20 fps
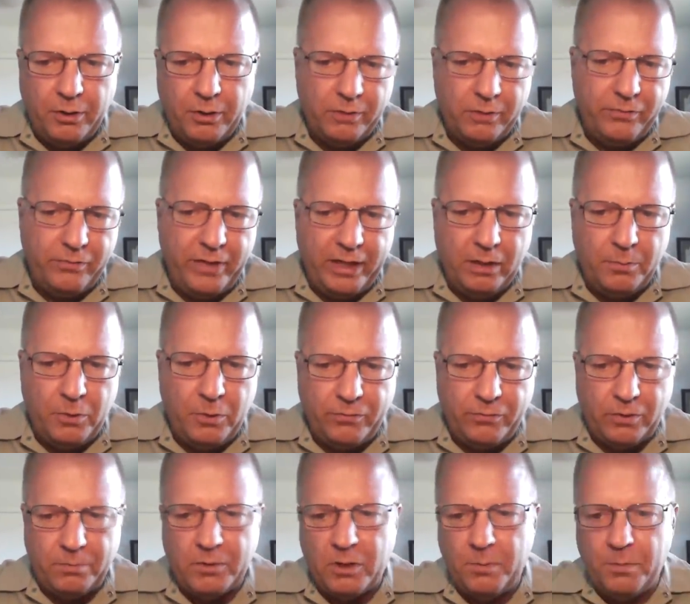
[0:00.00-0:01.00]
that are
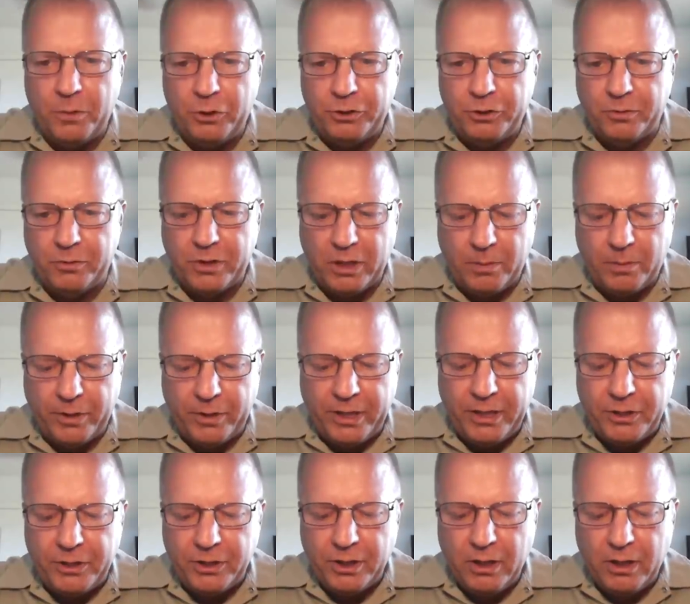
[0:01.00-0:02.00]
available from commercial
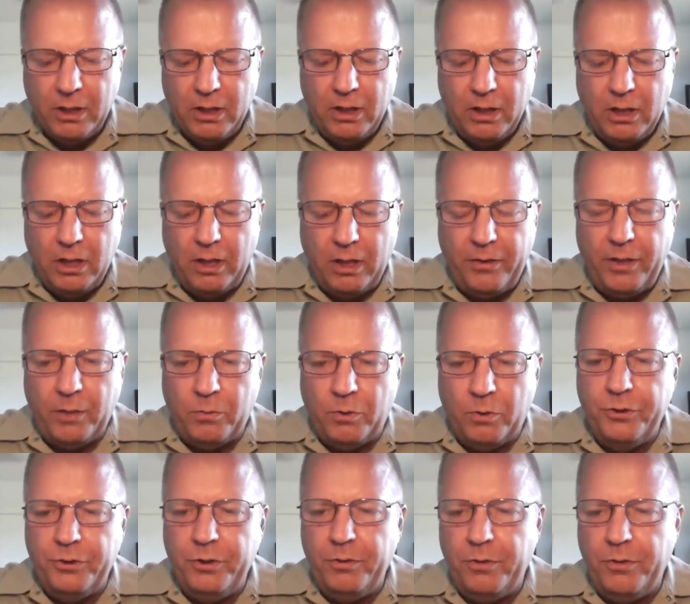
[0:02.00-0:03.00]
companies uh, that
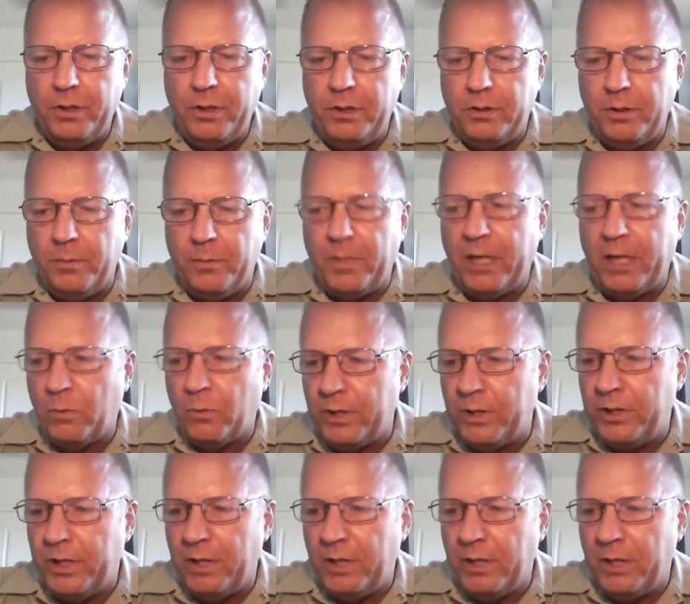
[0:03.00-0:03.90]
will do the the Mic